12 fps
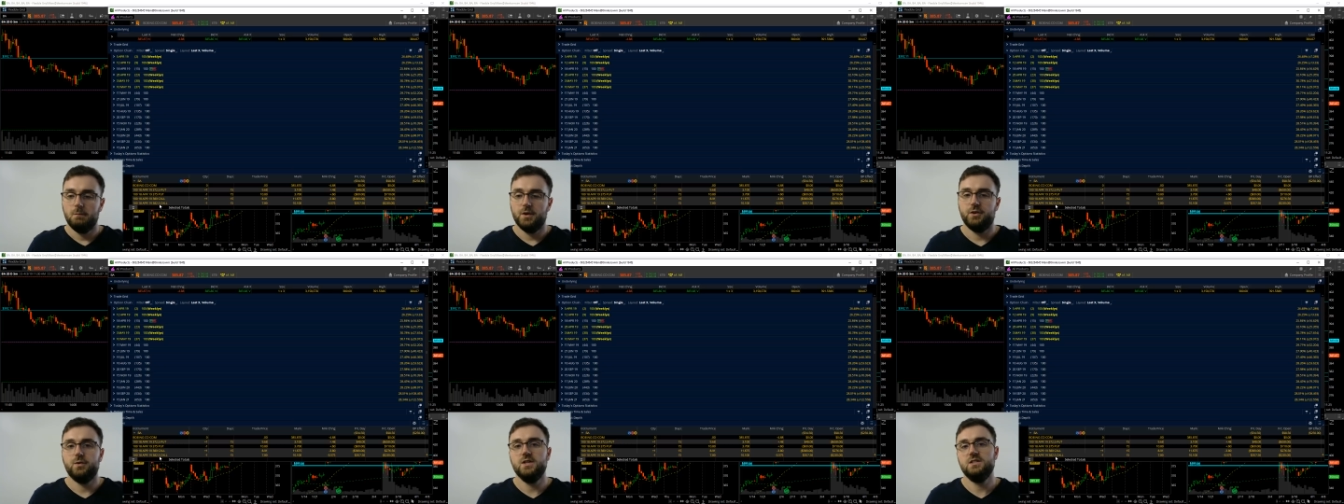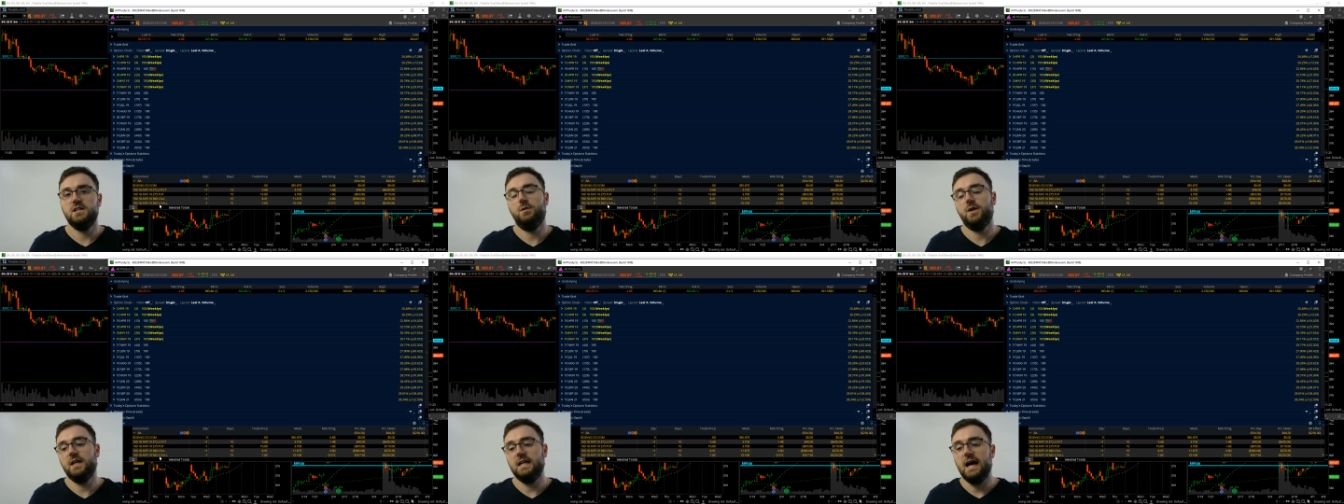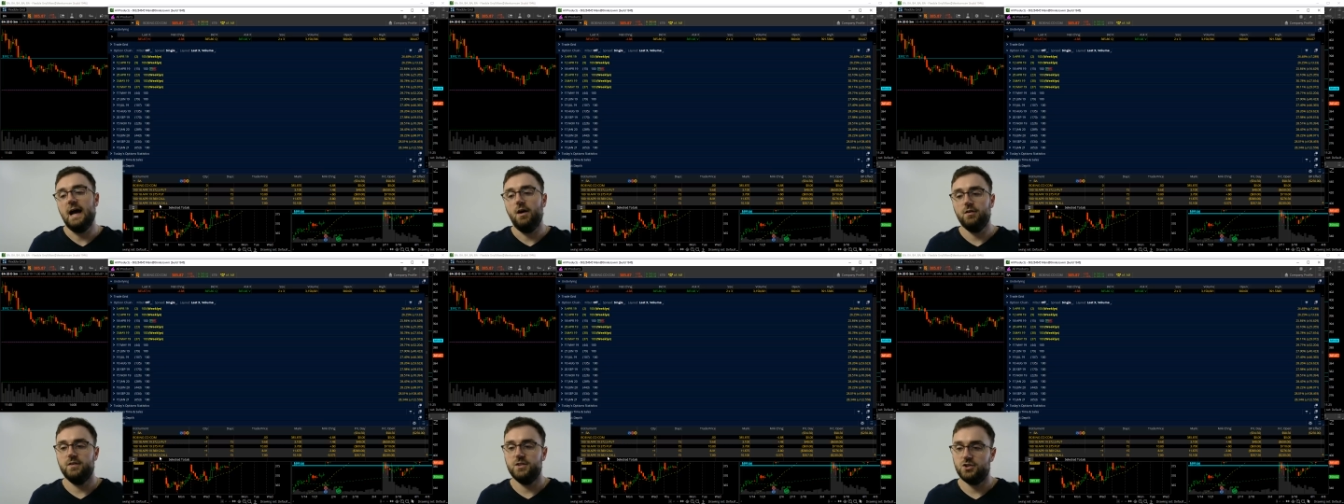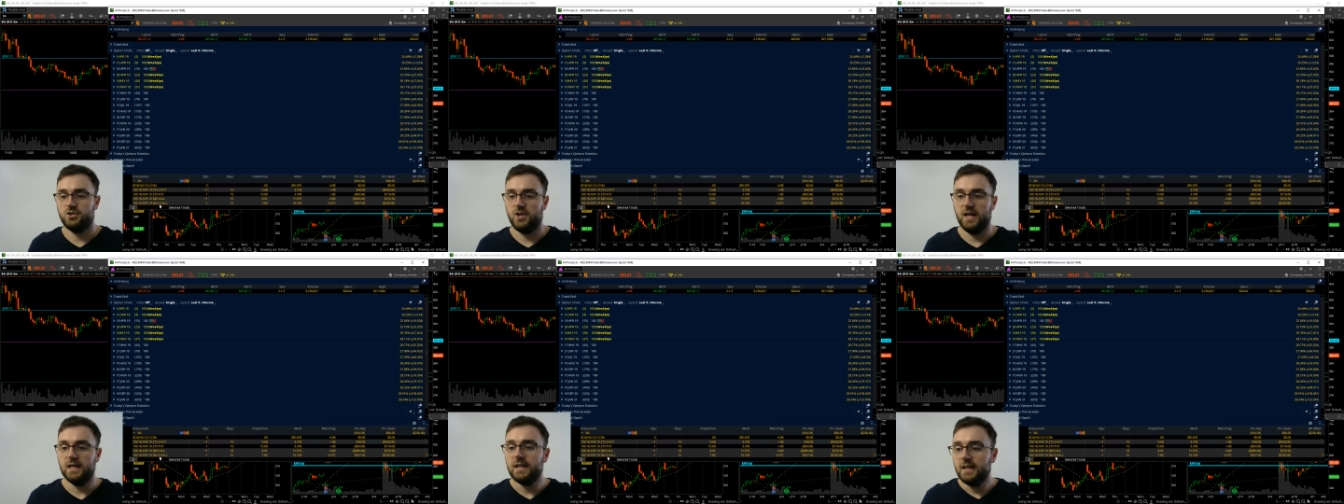But the reason I want to get out of this
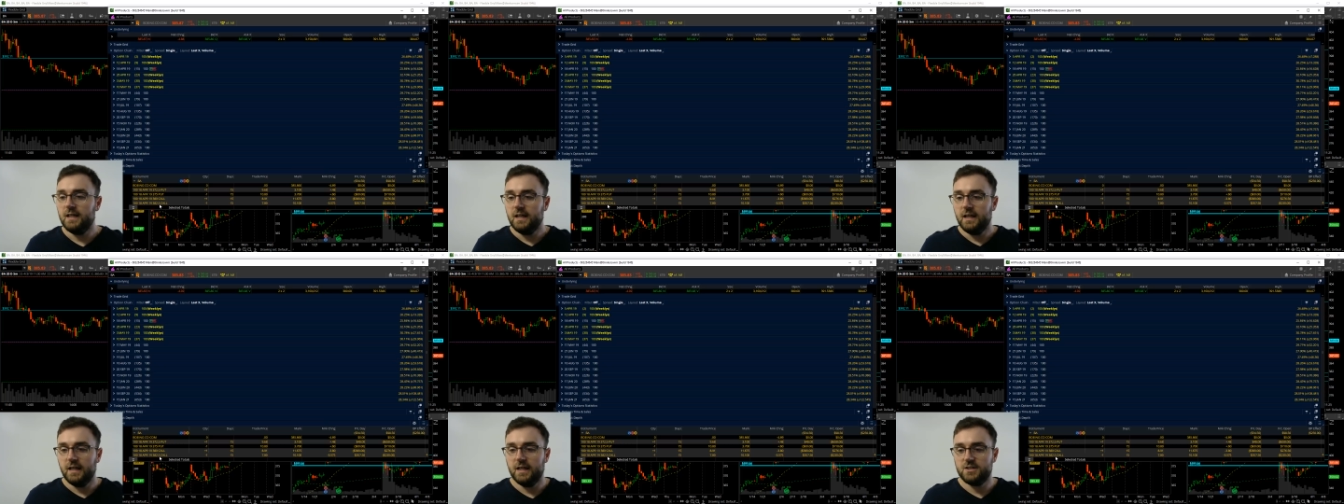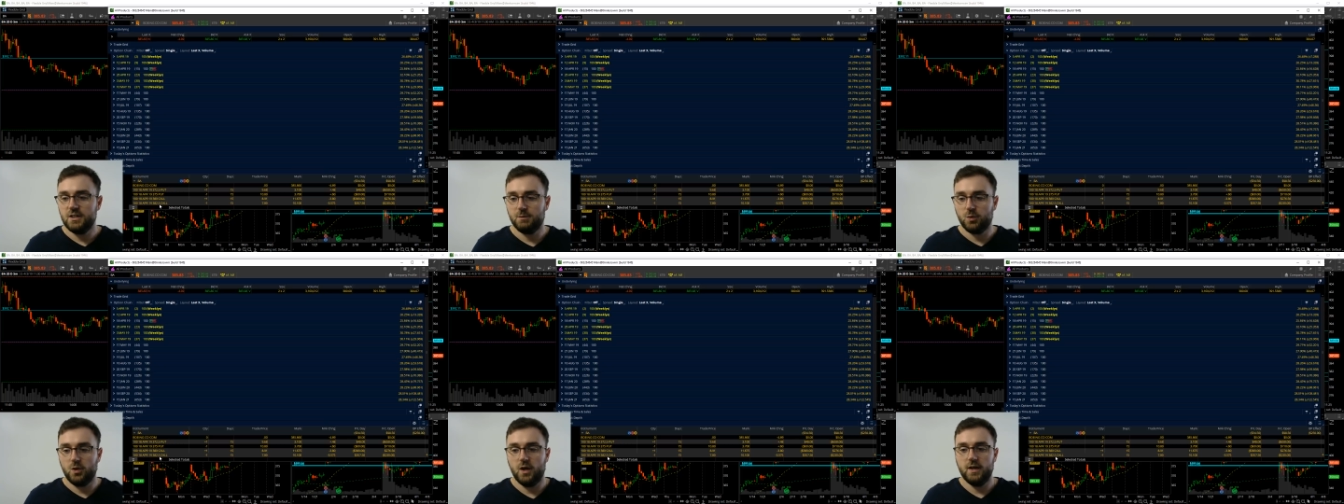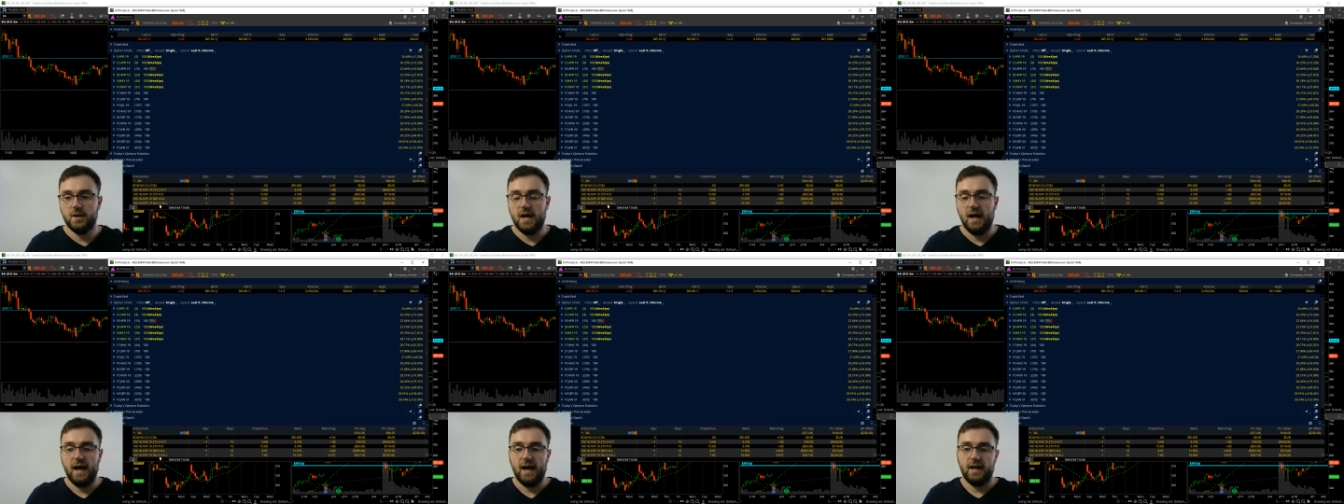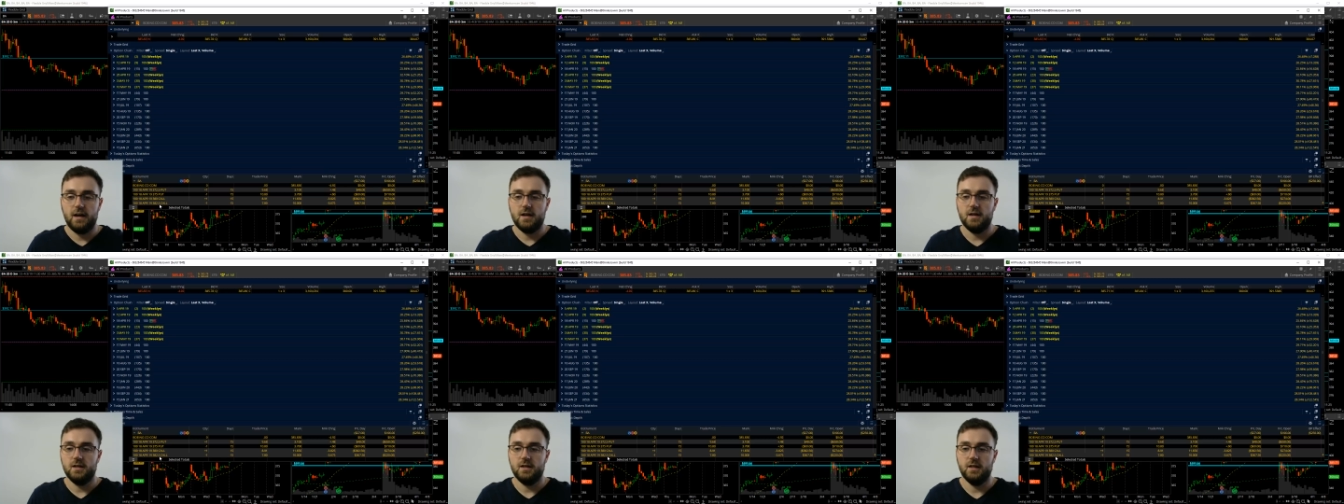trade is, number one, I
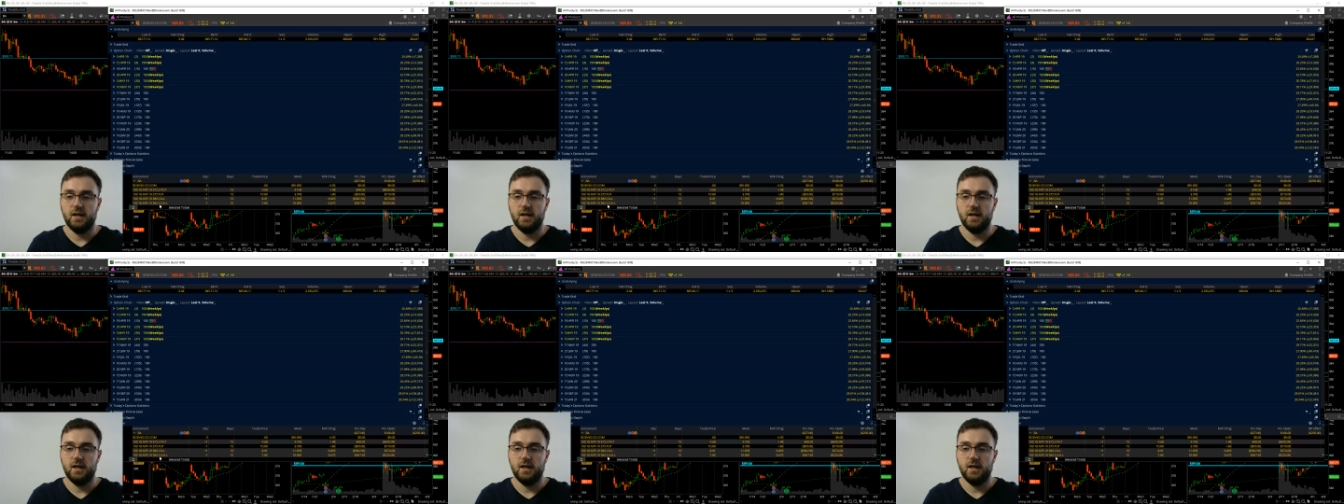had